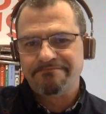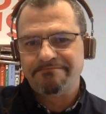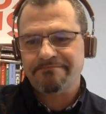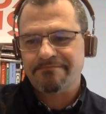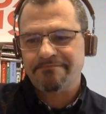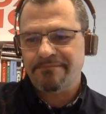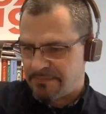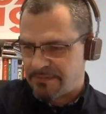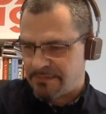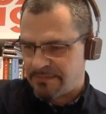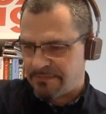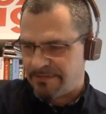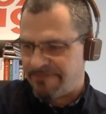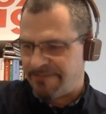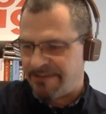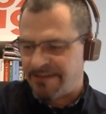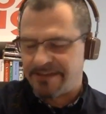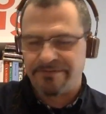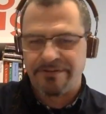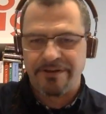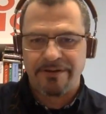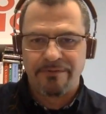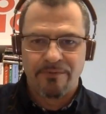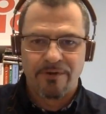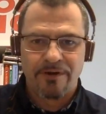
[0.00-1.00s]
The
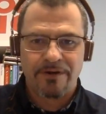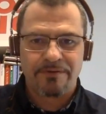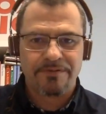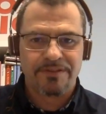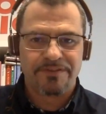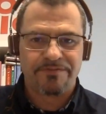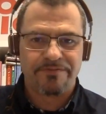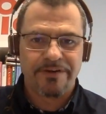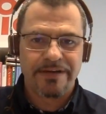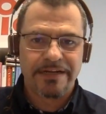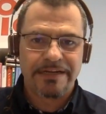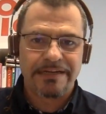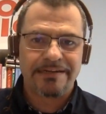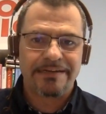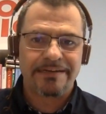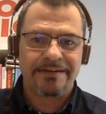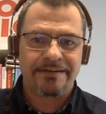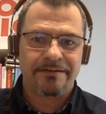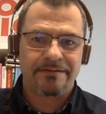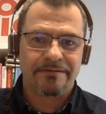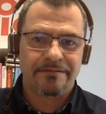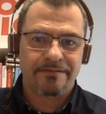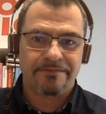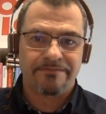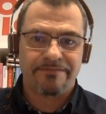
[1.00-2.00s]
refactoring work was very clear.
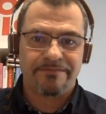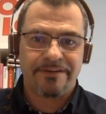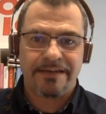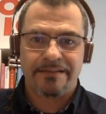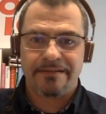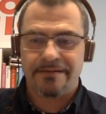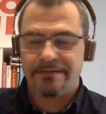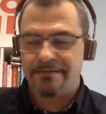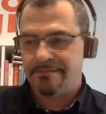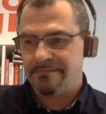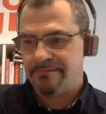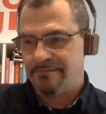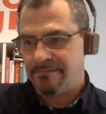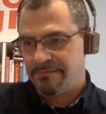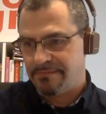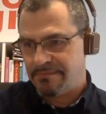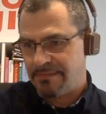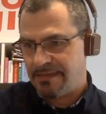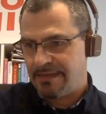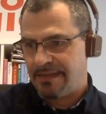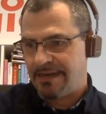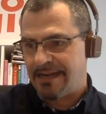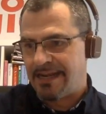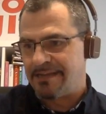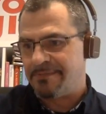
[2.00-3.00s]
The fact that it
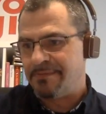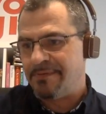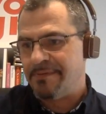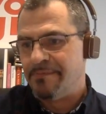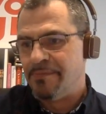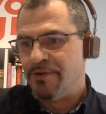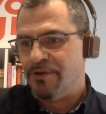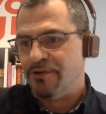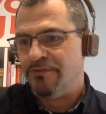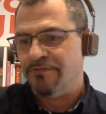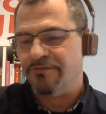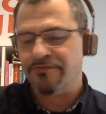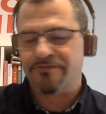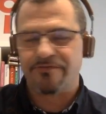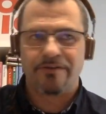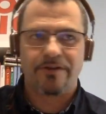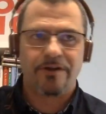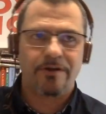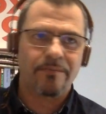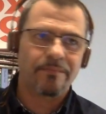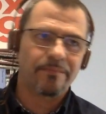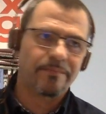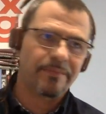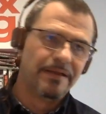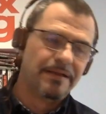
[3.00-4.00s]
had to be moved
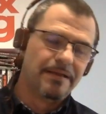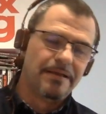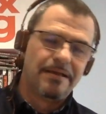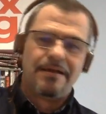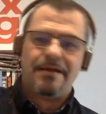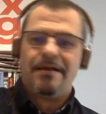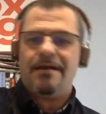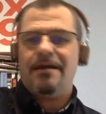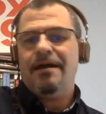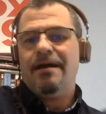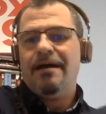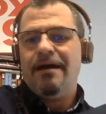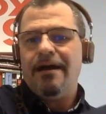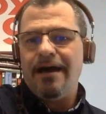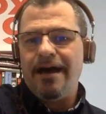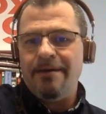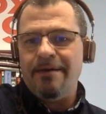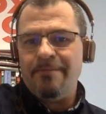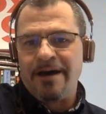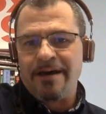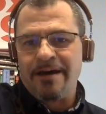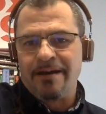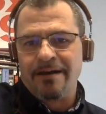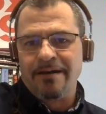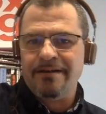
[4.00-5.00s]
from a
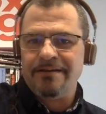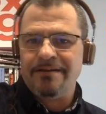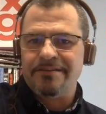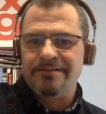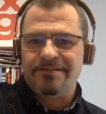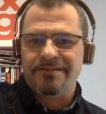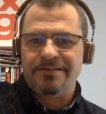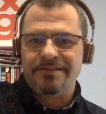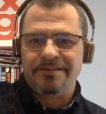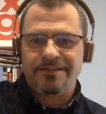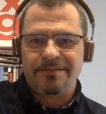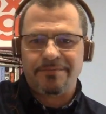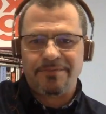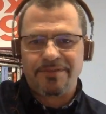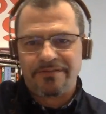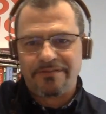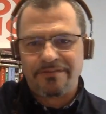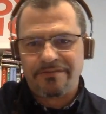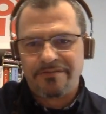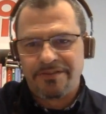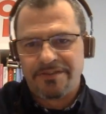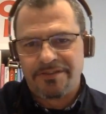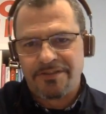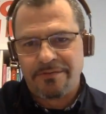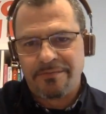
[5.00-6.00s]
monolith to some sort of
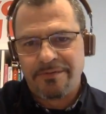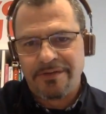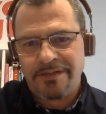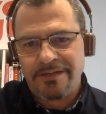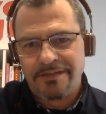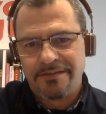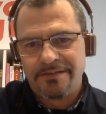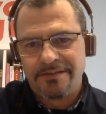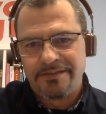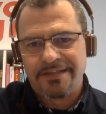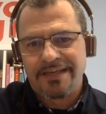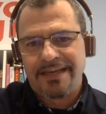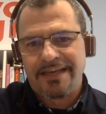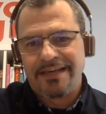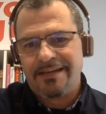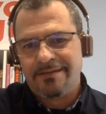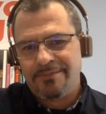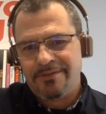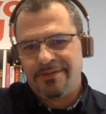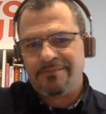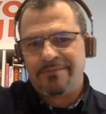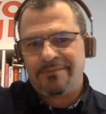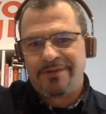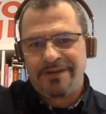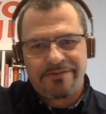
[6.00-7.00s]
distributed, scalable
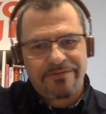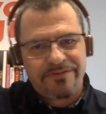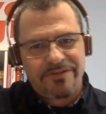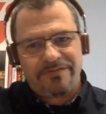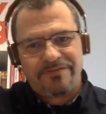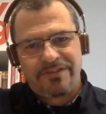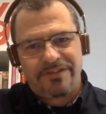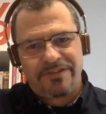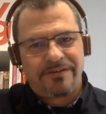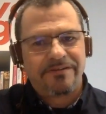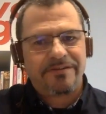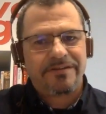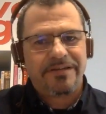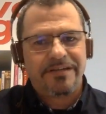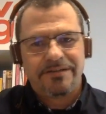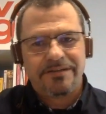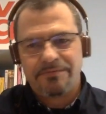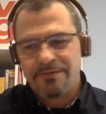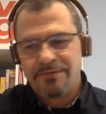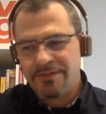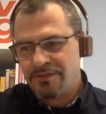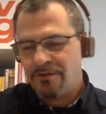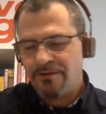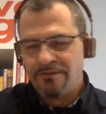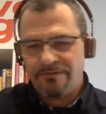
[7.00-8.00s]
microservice architecture was
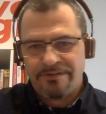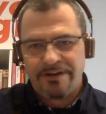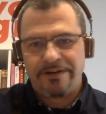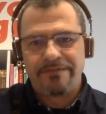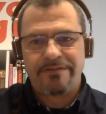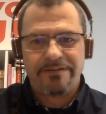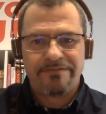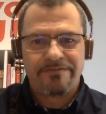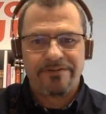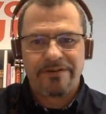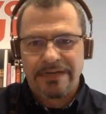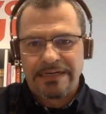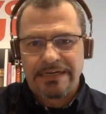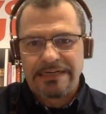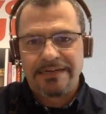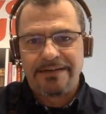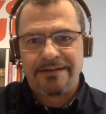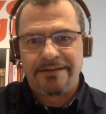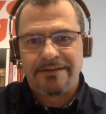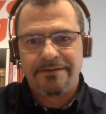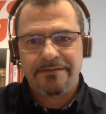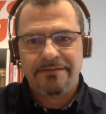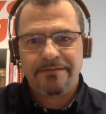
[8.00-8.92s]
all very, very clear.